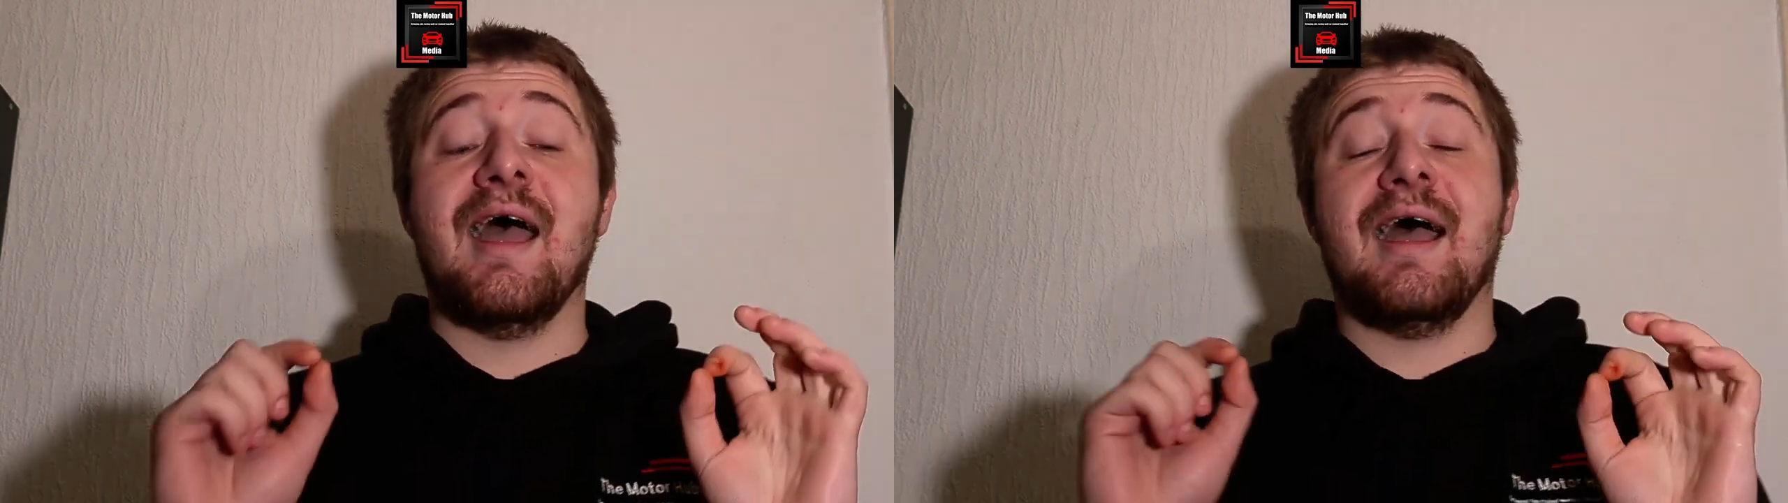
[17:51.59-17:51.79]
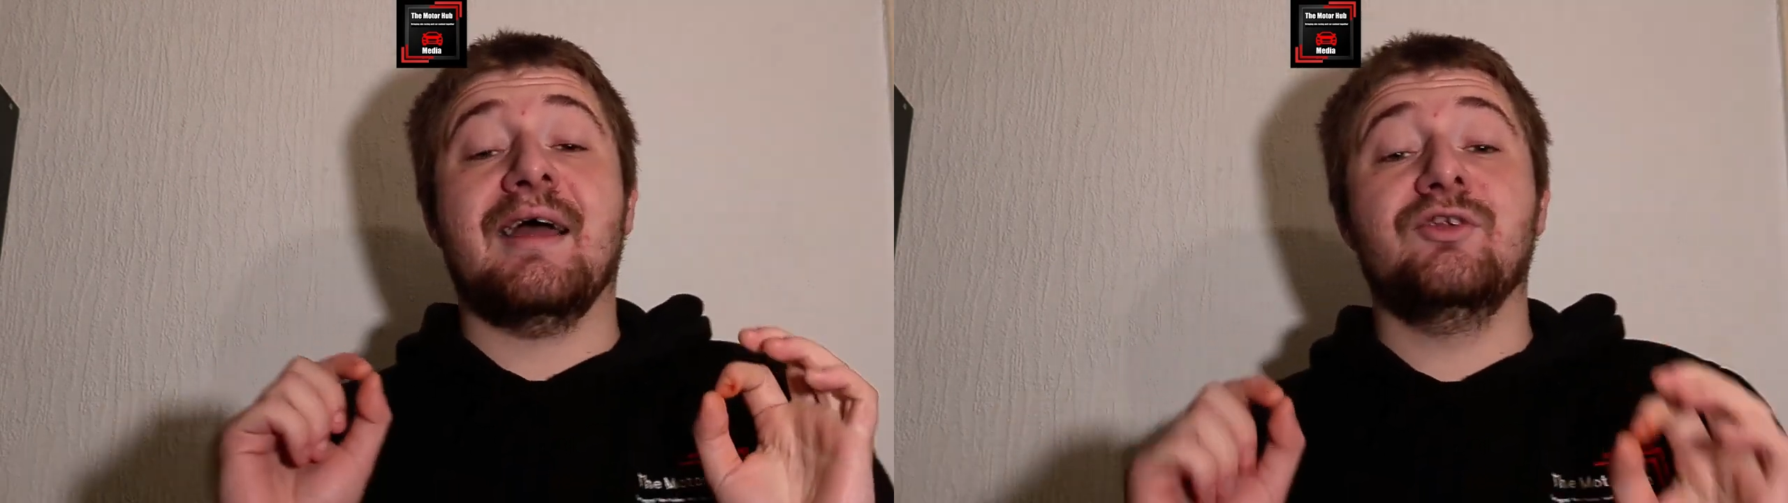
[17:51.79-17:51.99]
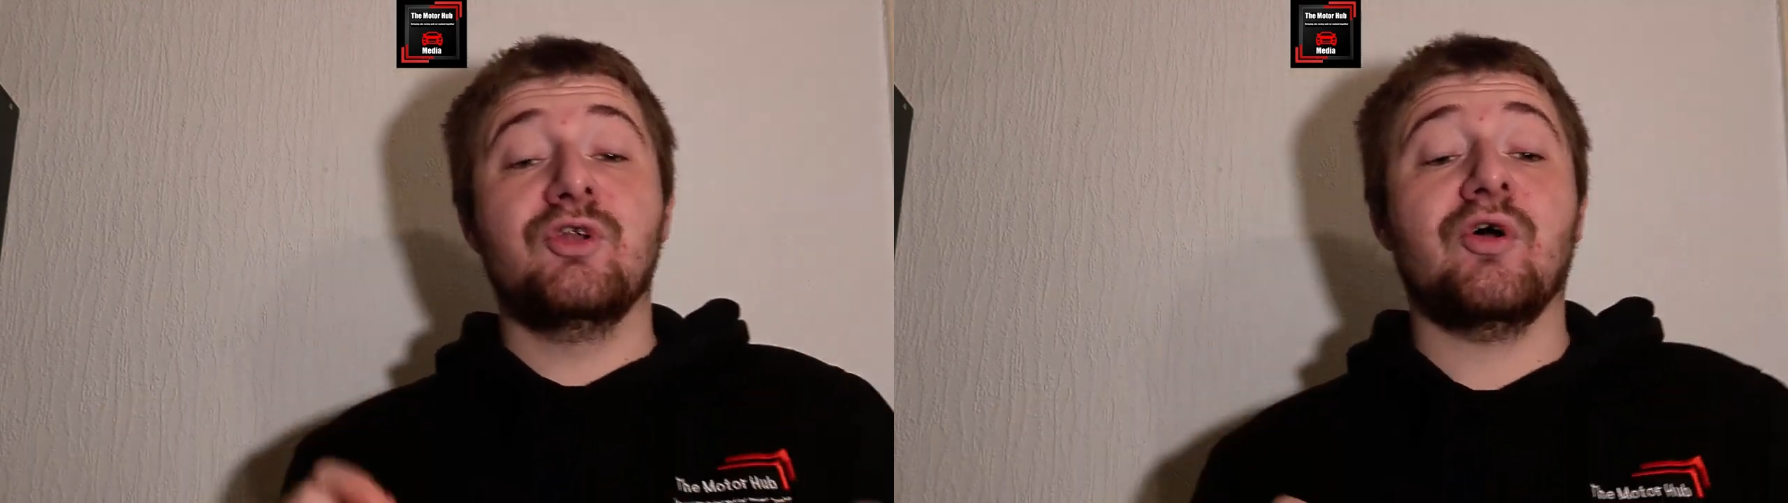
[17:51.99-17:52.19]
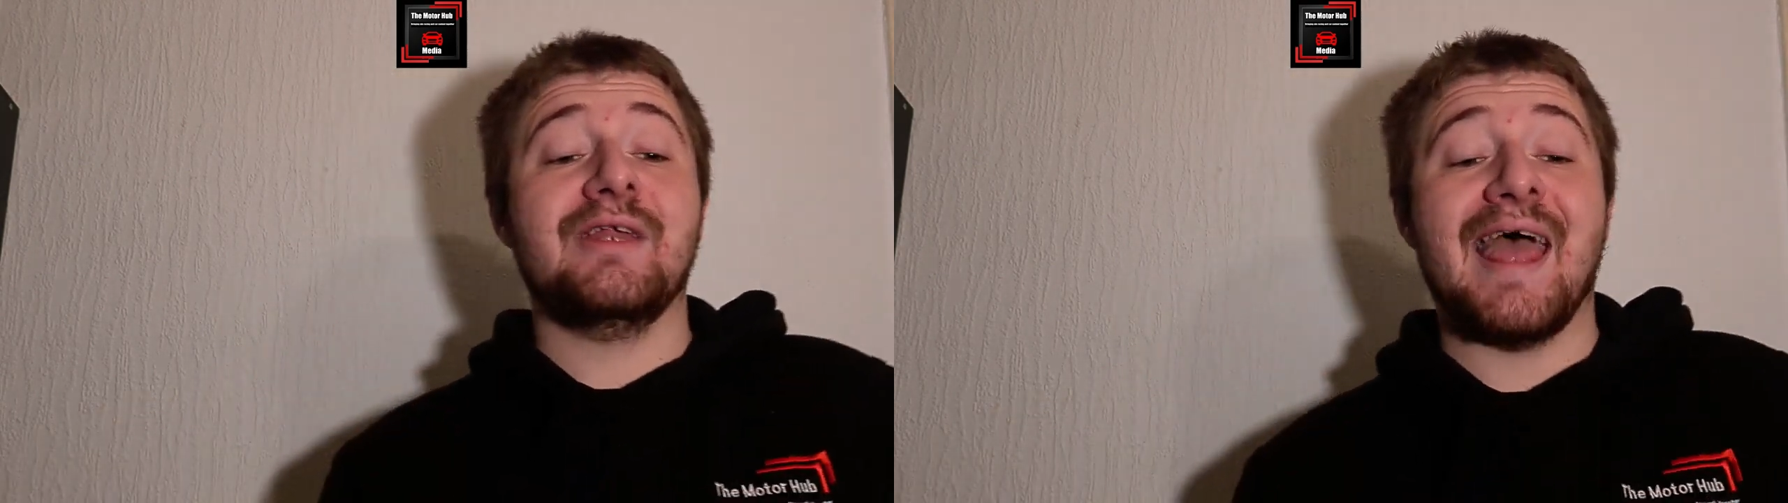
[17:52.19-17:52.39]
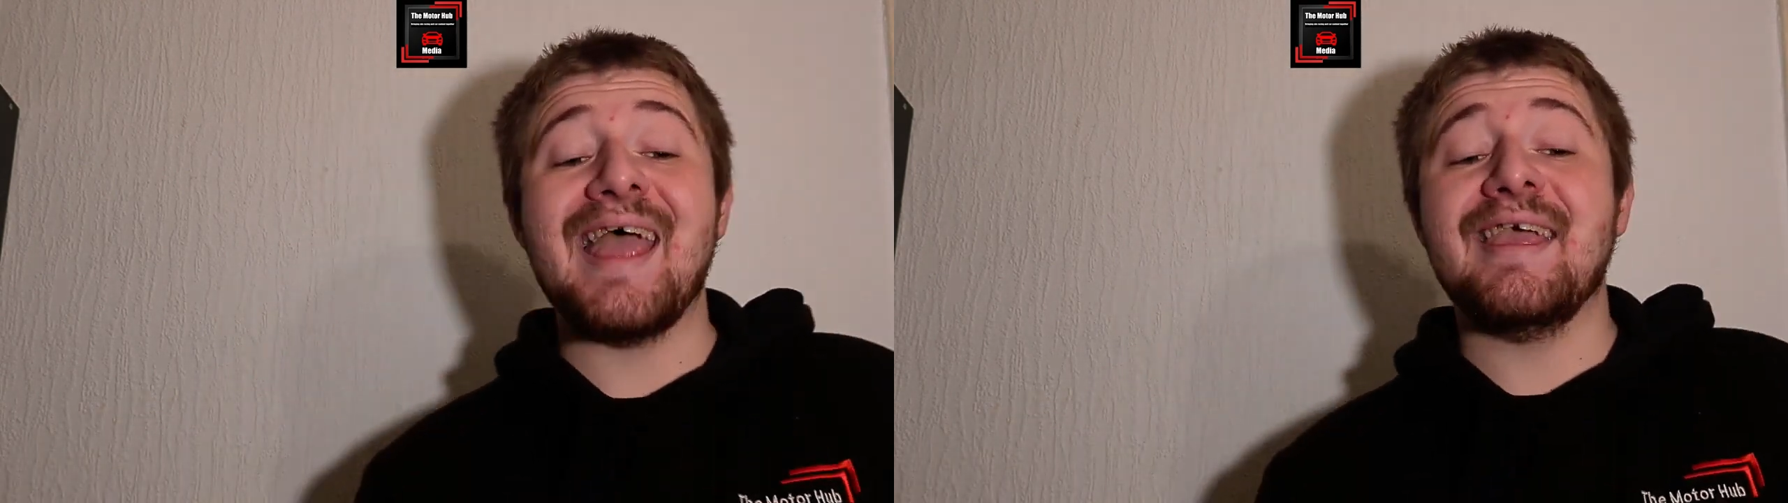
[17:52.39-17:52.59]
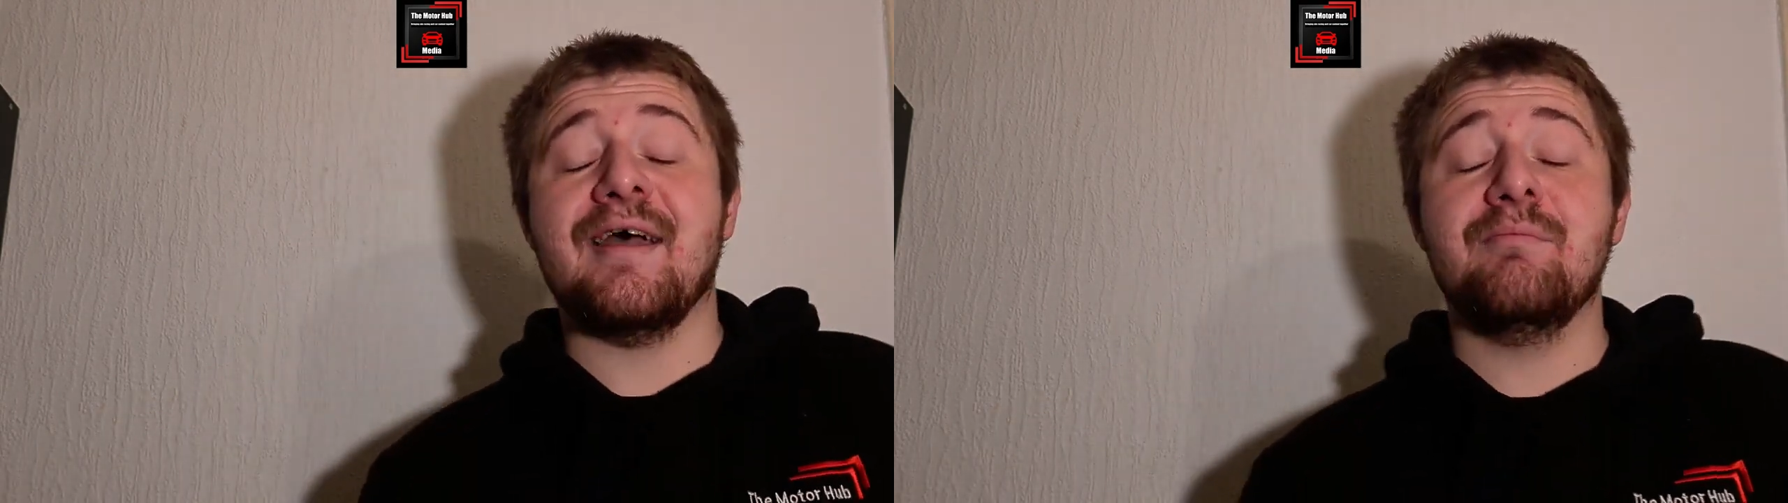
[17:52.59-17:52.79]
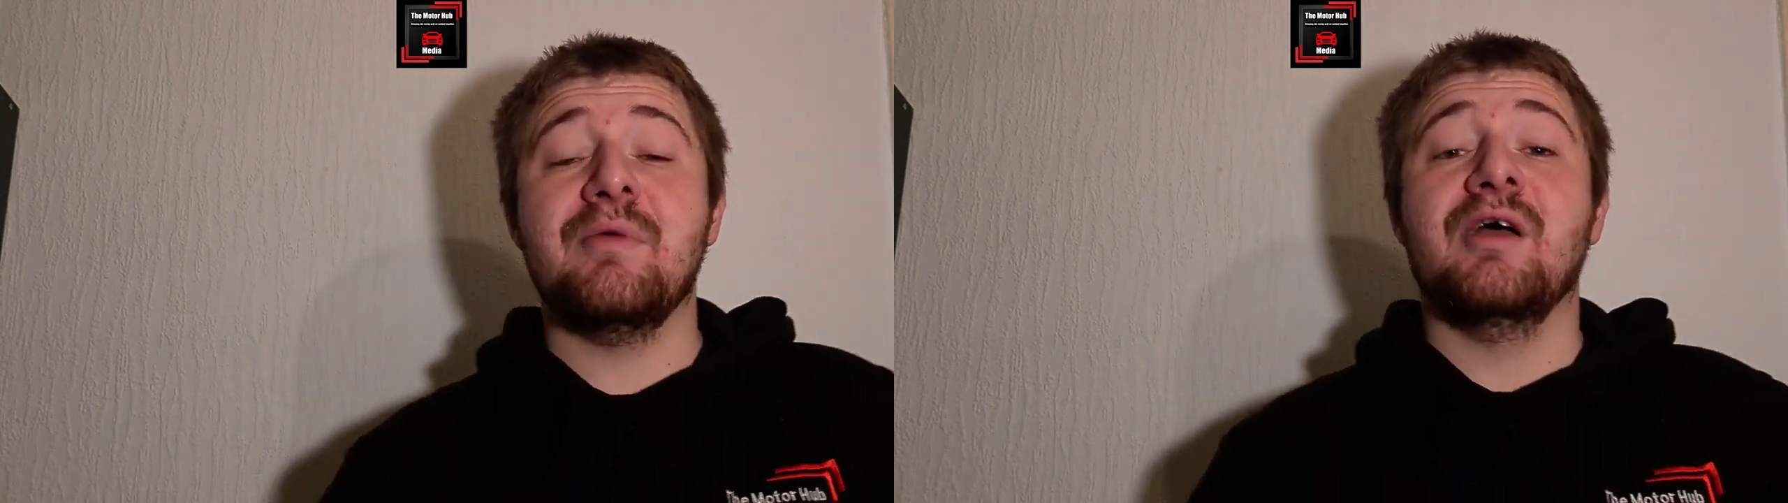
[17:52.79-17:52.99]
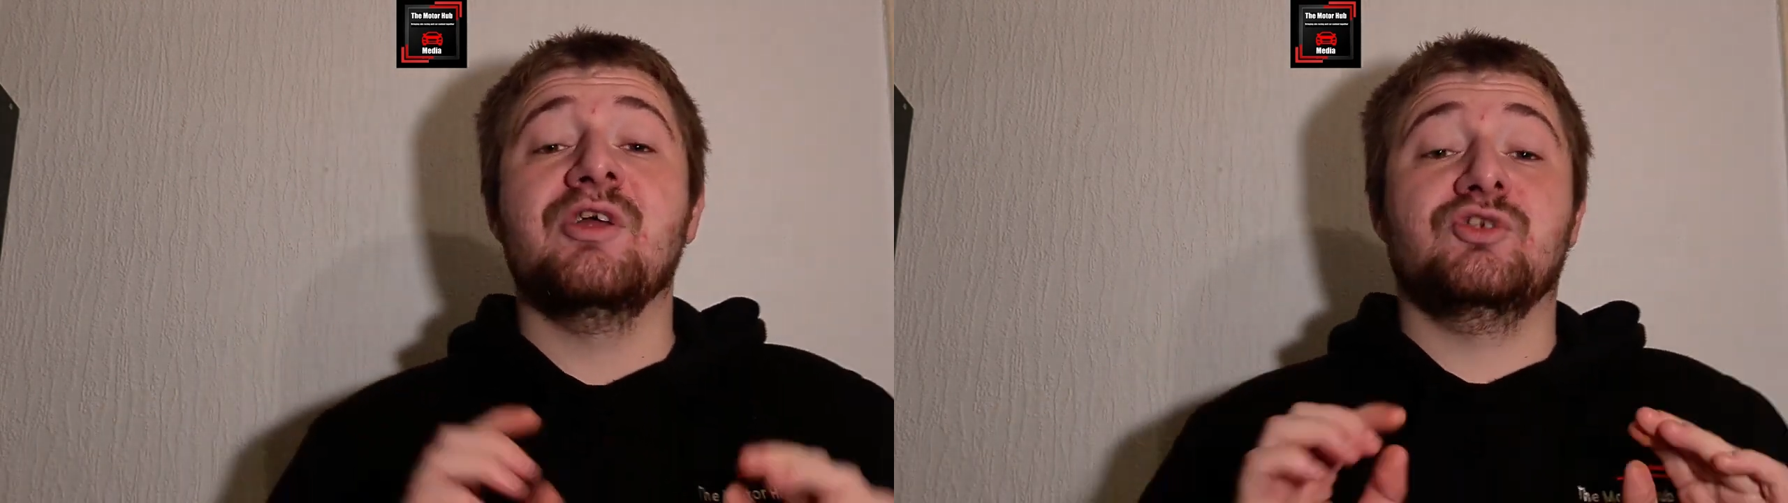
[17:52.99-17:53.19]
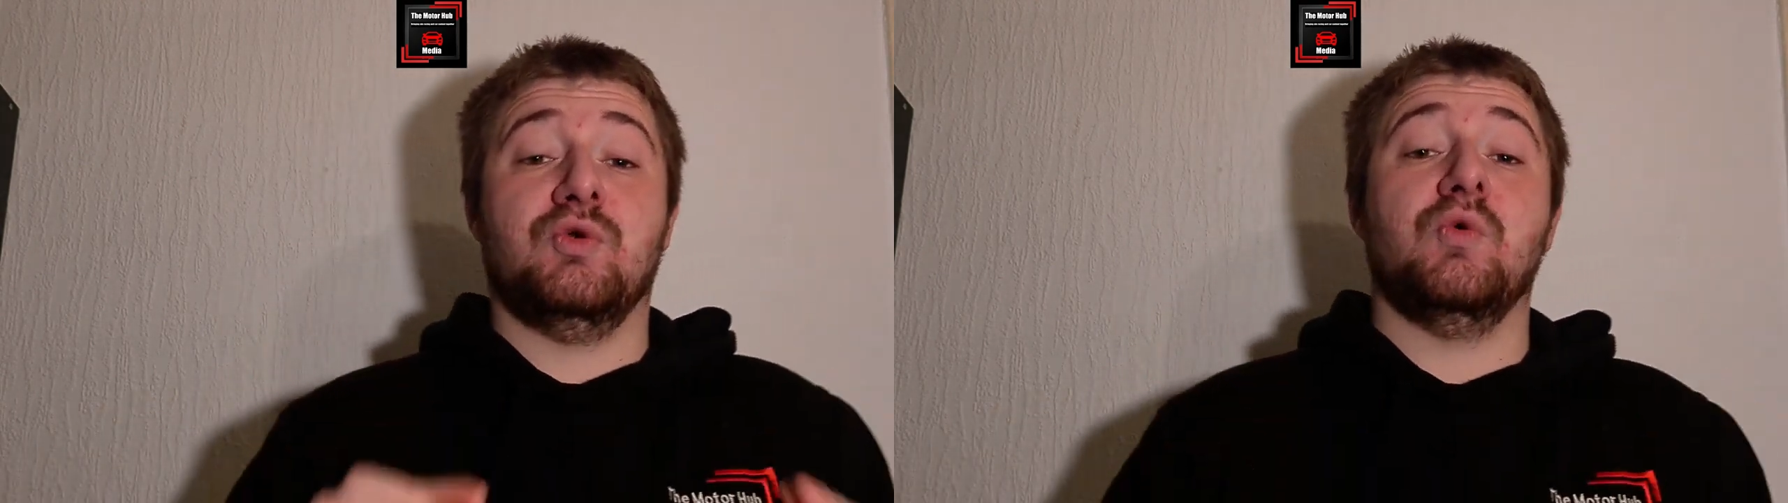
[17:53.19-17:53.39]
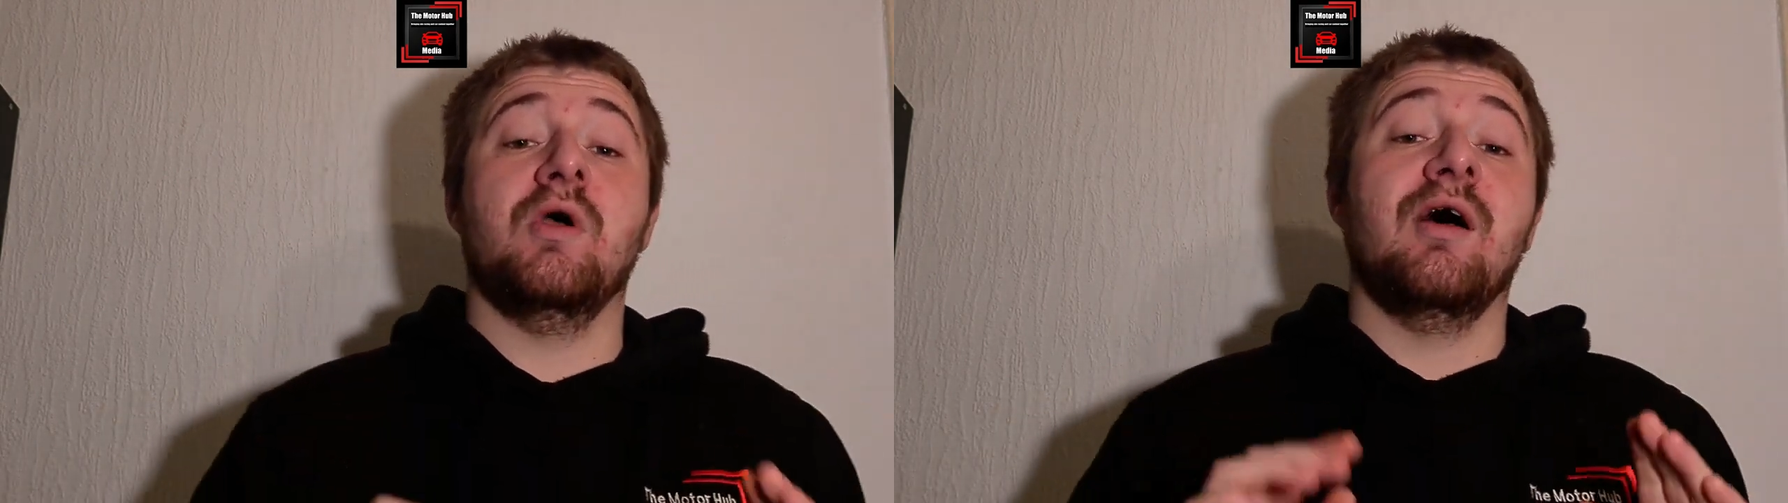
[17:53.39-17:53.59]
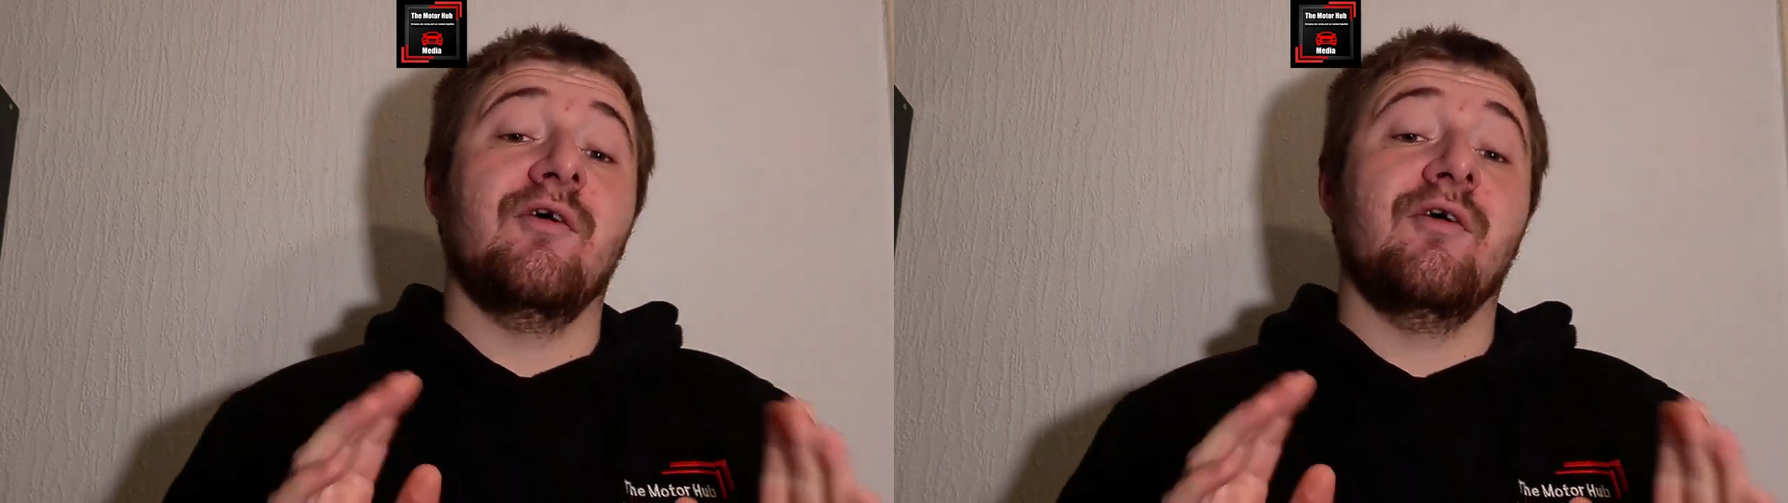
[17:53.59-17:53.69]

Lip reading: at 9 AM to